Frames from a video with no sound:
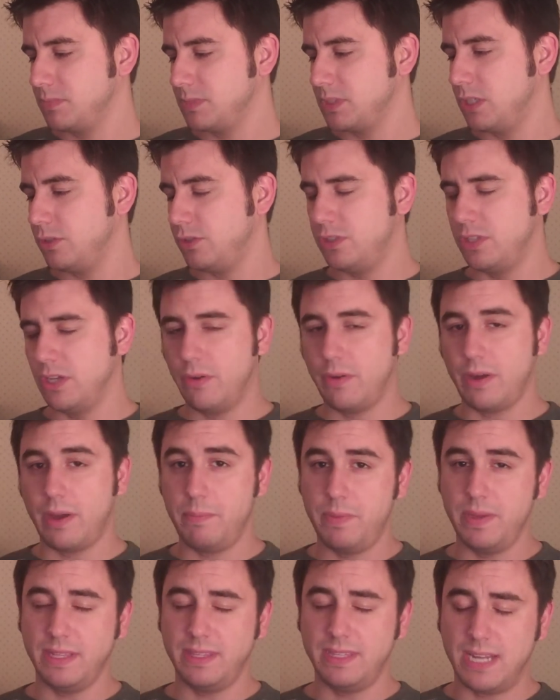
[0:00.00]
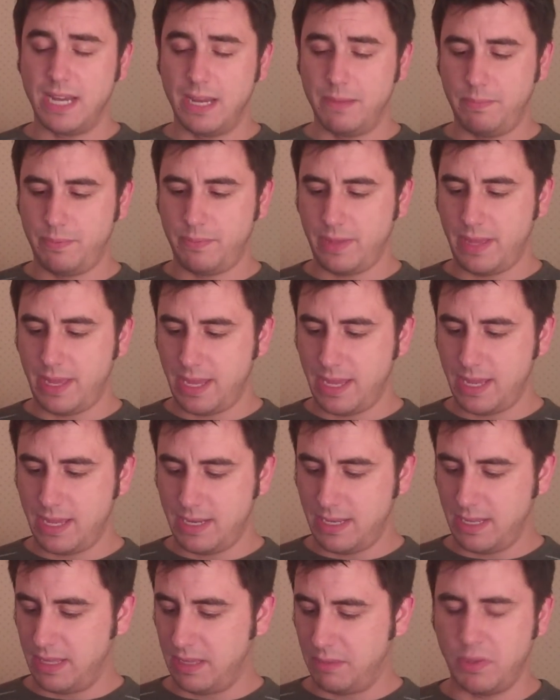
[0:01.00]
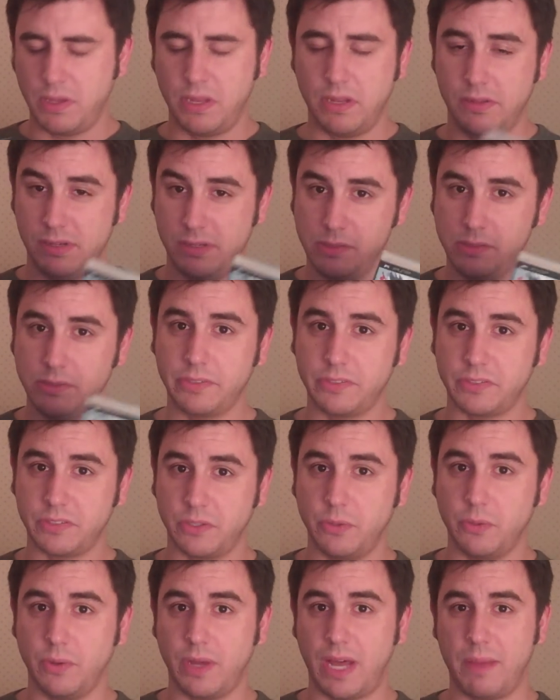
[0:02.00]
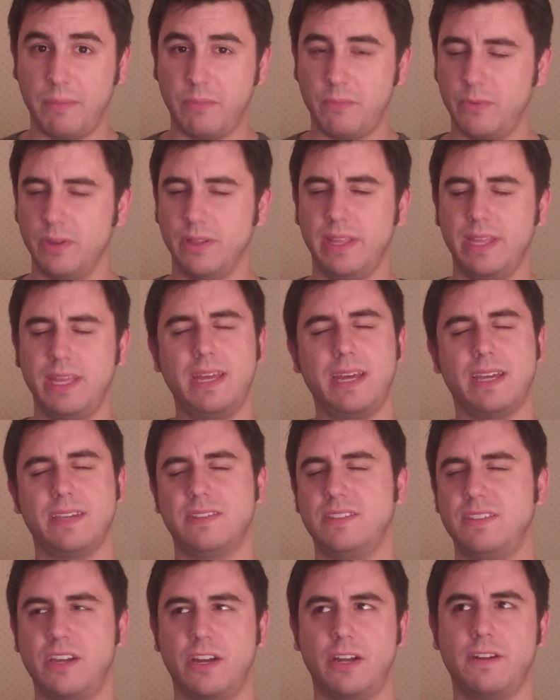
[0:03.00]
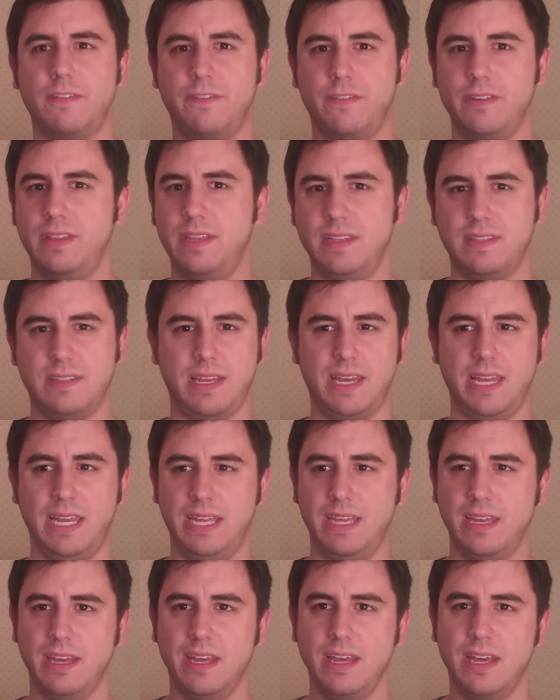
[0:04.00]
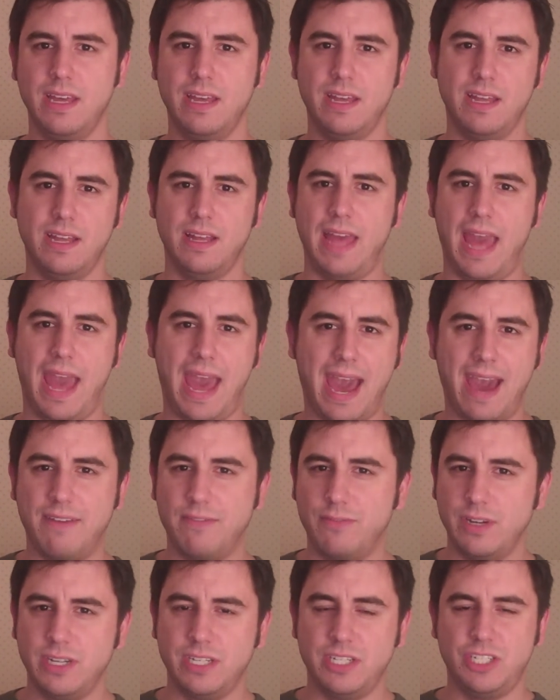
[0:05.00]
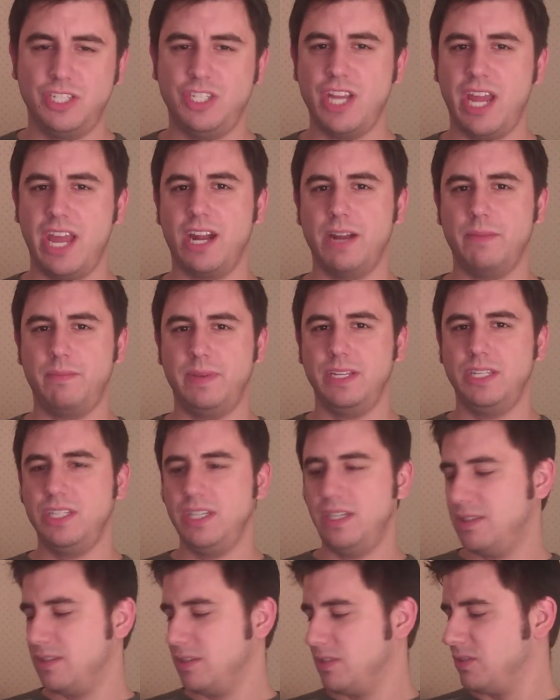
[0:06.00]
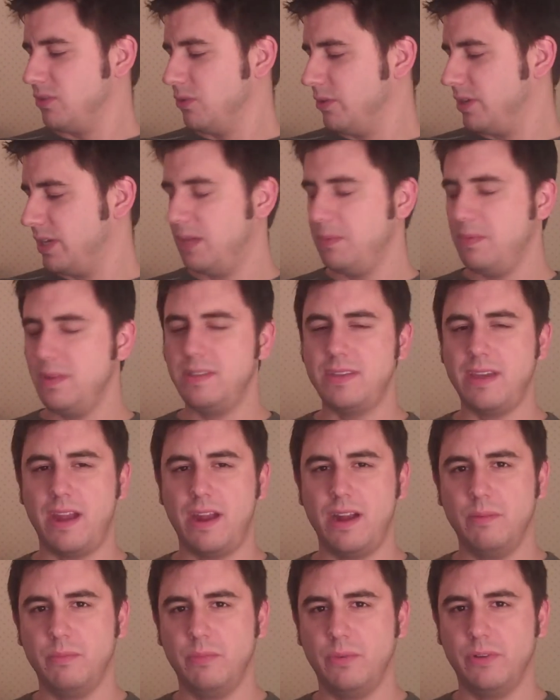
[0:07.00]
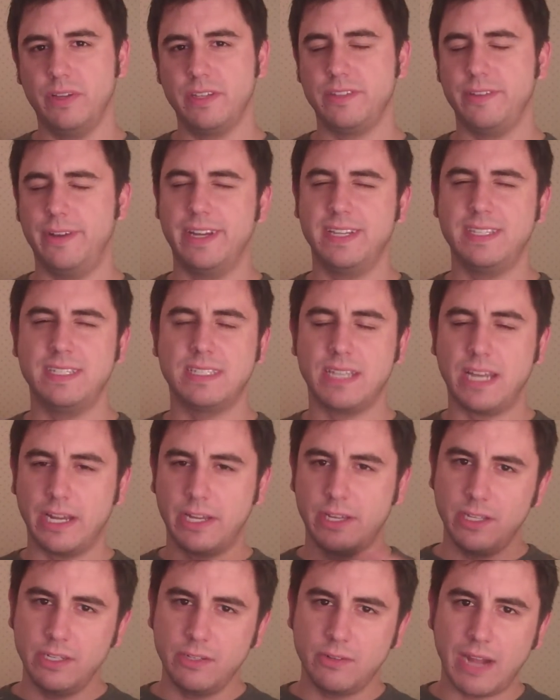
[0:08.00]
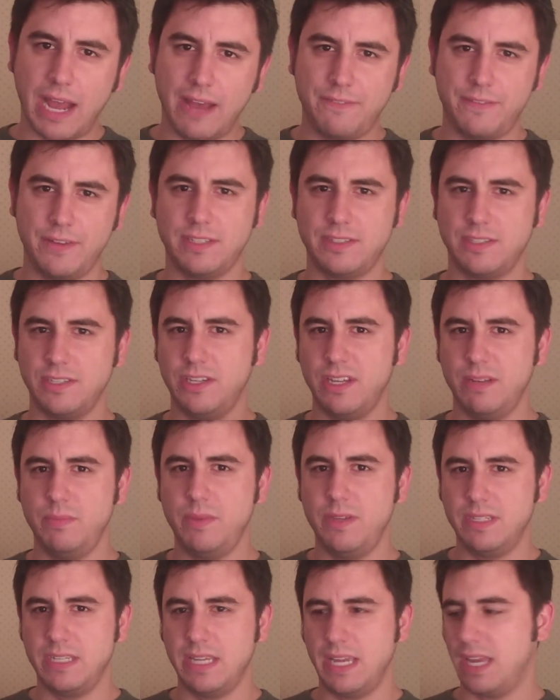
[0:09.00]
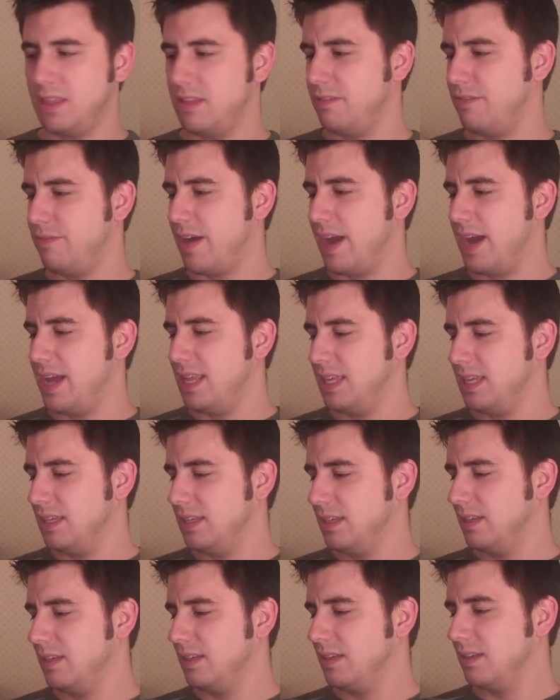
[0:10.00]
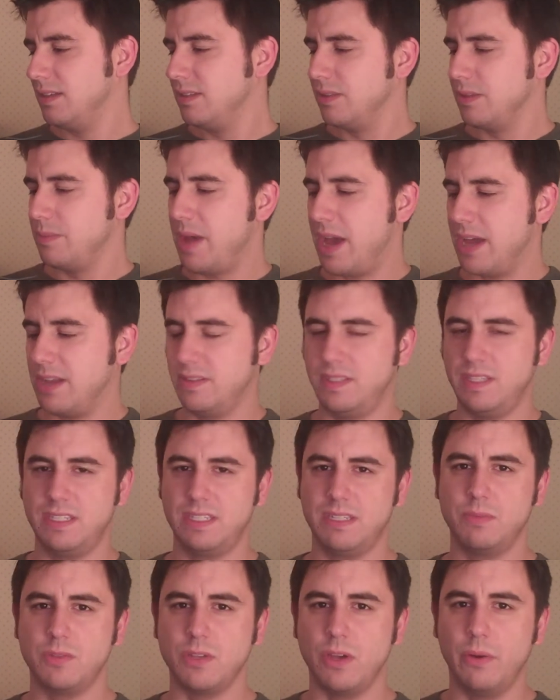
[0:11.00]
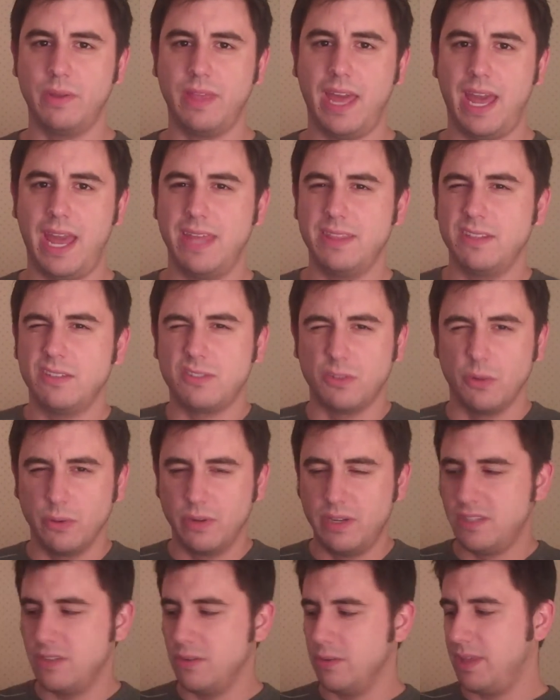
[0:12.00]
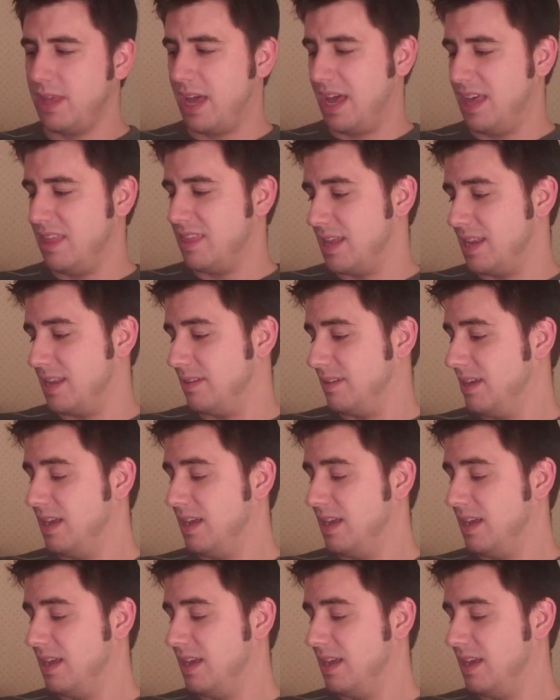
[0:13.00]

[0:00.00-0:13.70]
so I picked it up, and I don't know, it looks cool. I'm really a sucker for these, like, average JRPGs. The story could be terrible, as long as it's got good graphics and good music, and the fighting, the battle system's okay, and the story's okay, then,